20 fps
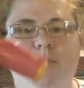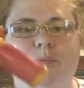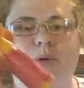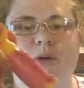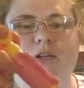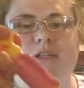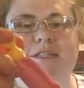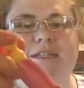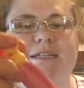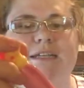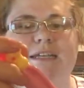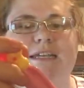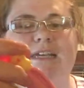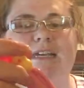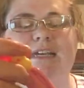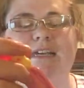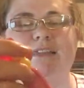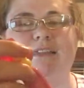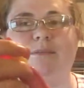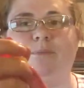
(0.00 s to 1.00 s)

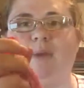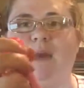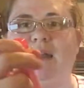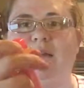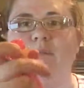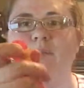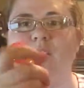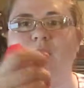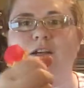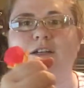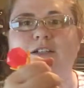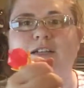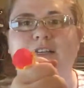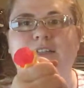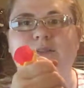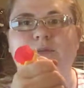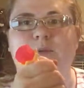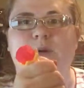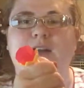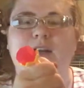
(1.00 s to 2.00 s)
Personally, the pen part
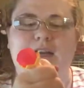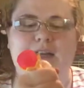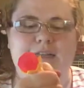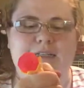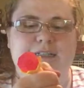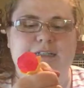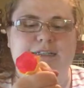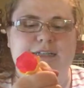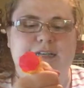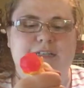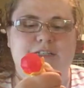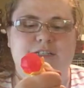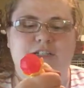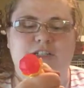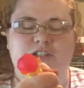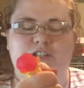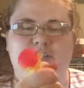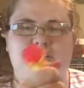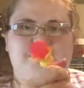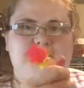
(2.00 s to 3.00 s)
does work. I did test
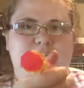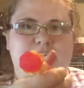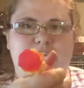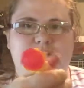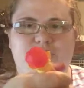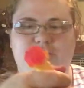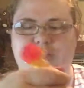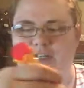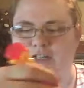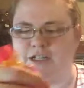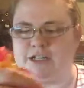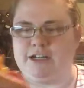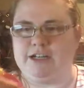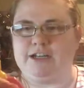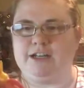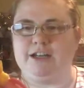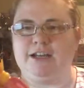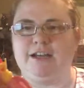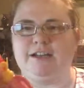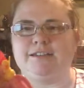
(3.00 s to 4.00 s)
it just out of sheer
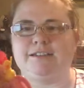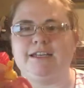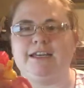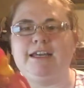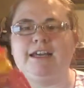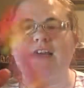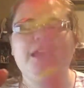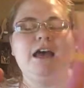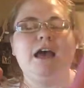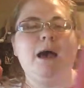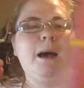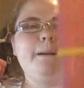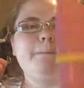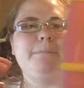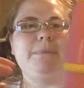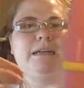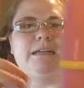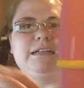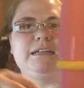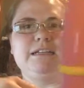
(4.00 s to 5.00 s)
curiosity,
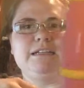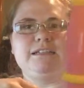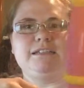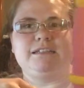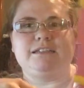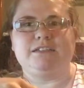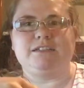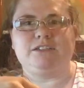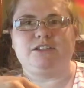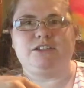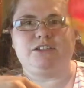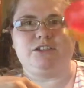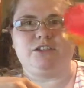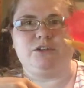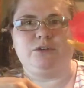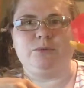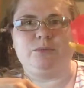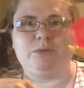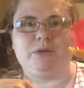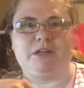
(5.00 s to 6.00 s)
but it is
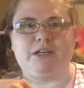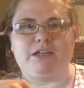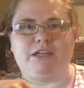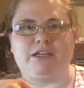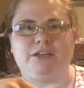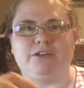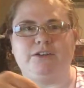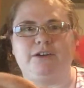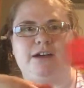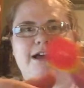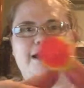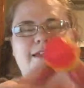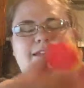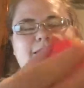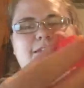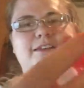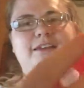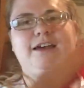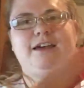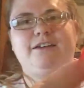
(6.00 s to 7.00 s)
super cute. I
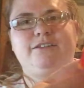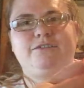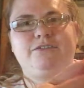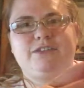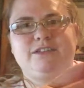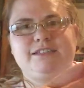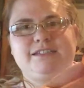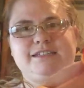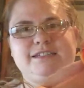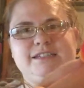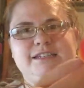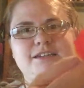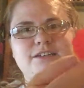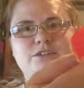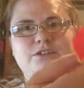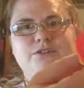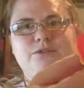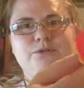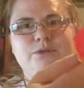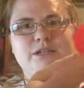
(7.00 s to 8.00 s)
love the
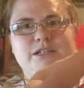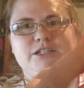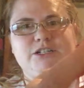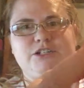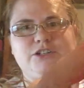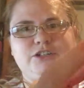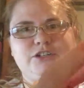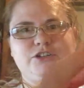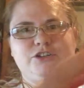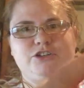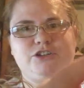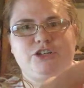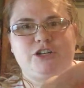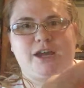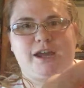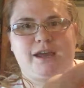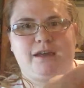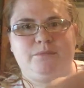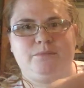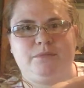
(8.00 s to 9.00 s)
see-through-ish
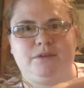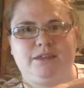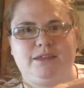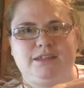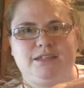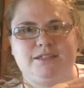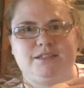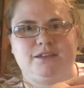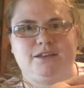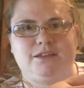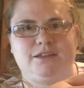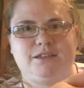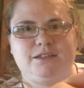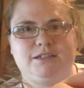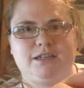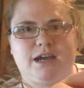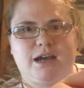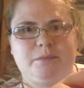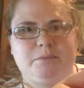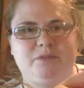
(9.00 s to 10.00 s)
gem that's on the
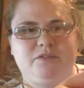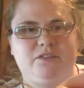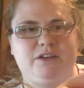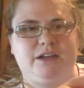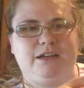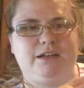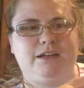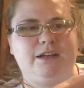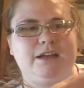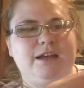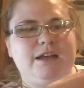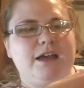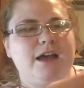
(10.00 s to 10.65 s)
top of it.